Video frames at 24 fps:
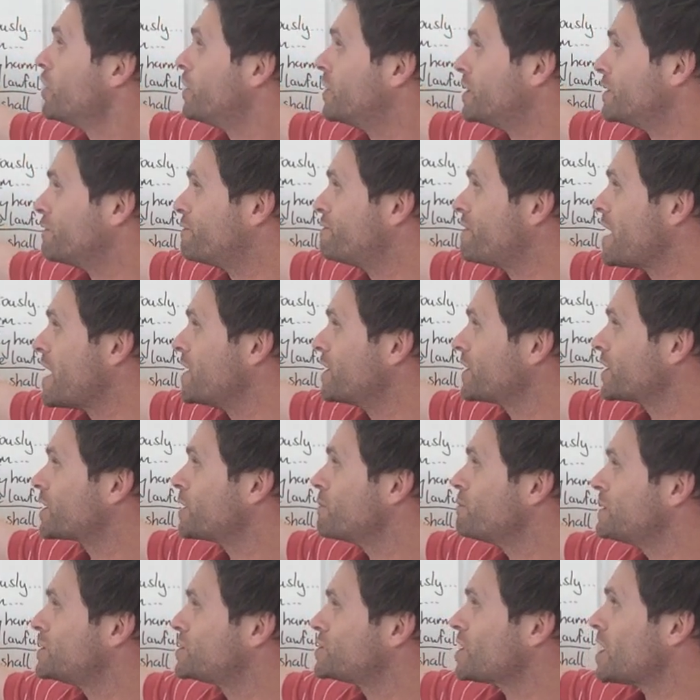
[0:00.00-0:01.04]
The defendant
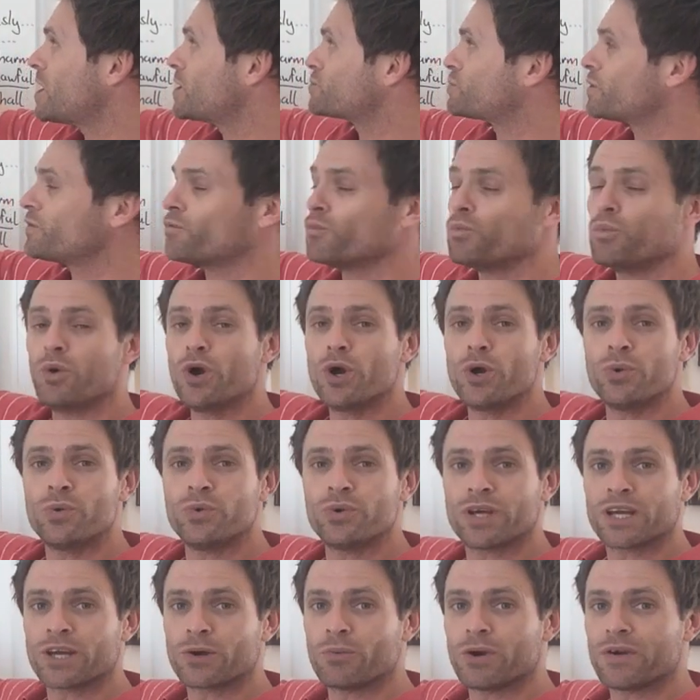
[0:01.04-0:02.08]
can be charged with
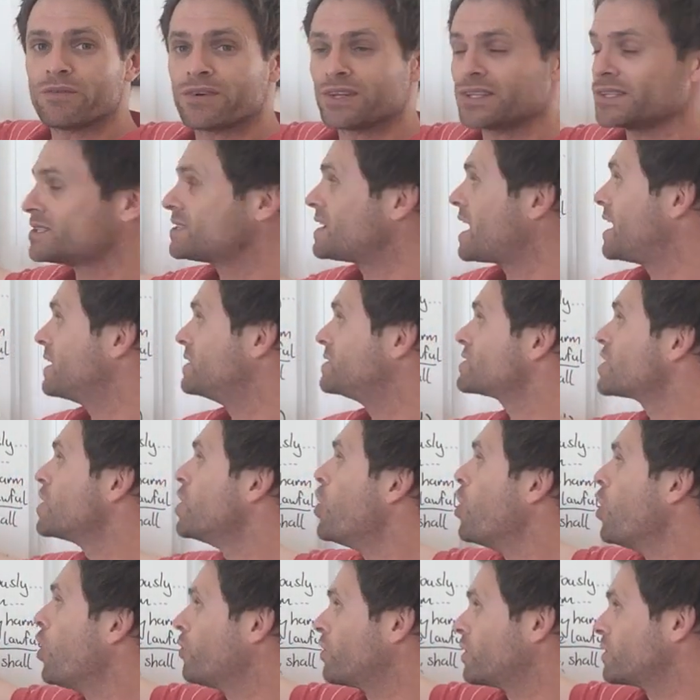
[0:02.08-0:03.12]
wounding with intent
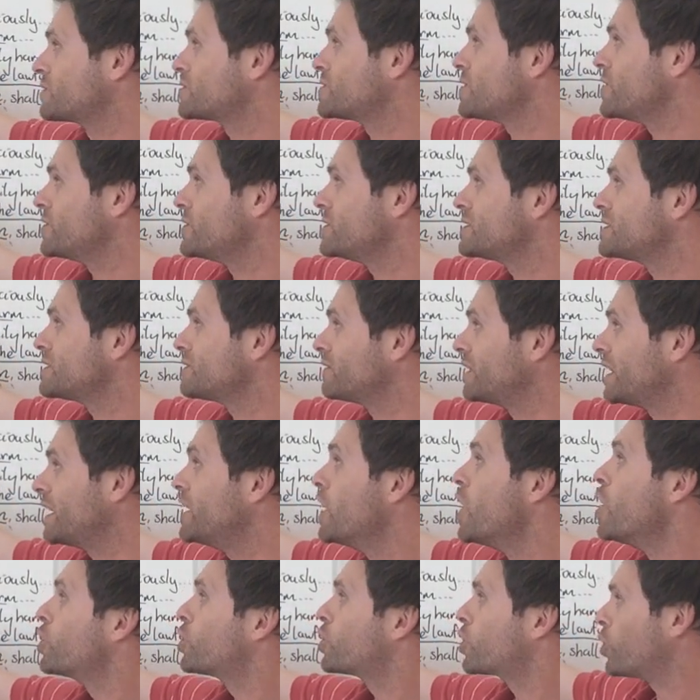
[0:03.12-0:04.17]
or
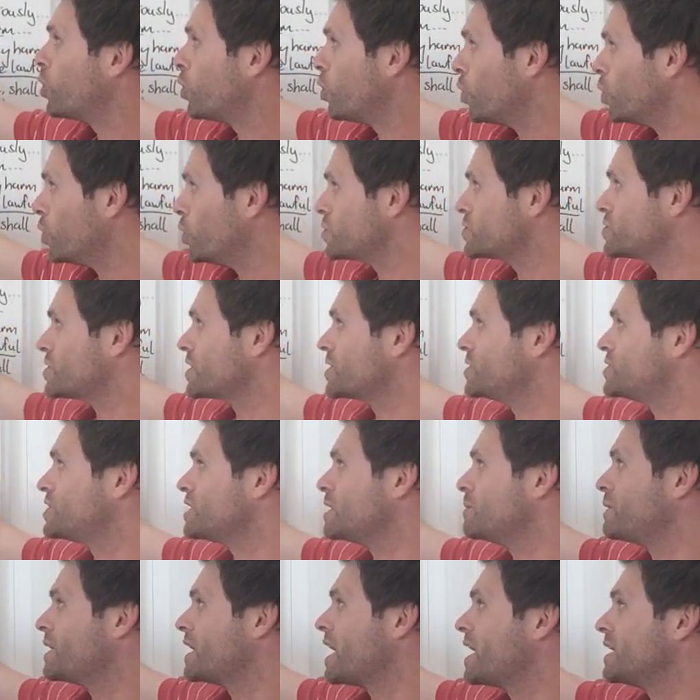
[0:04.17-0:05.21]
alternatively causing
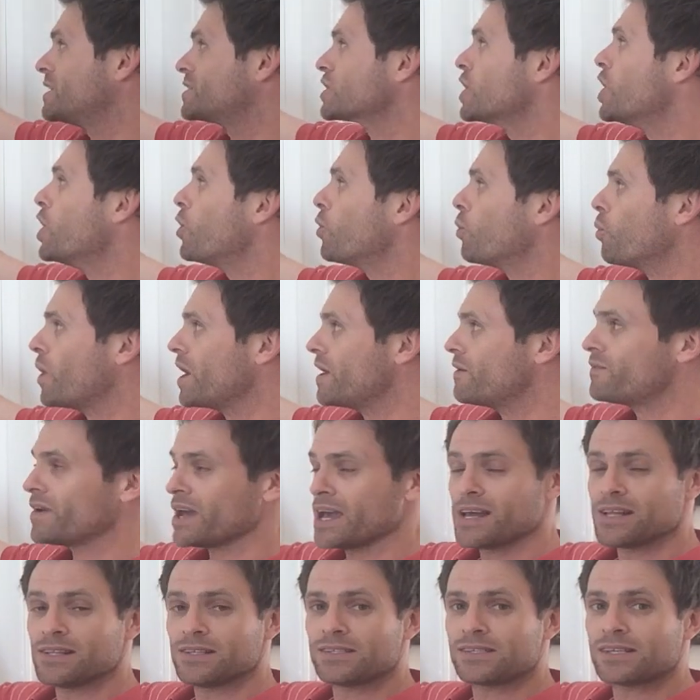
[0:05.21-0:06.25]
GBH with
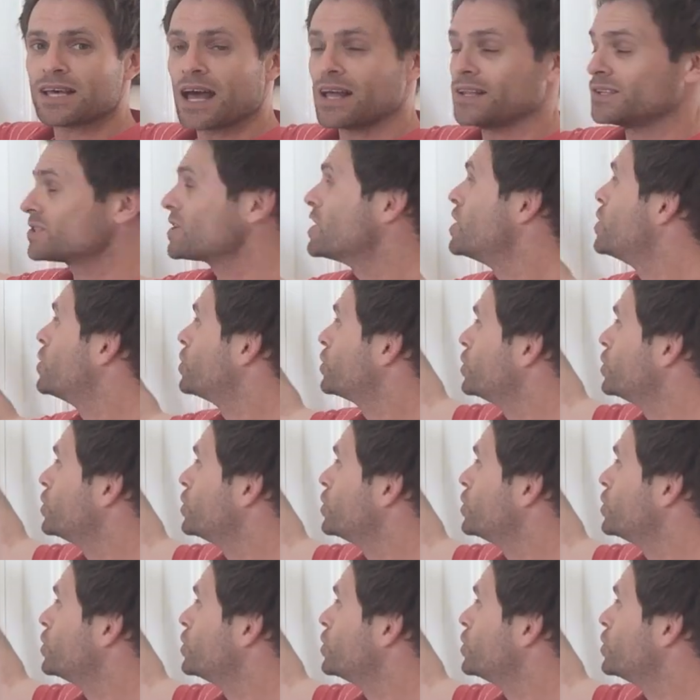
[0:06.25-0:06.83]
intent.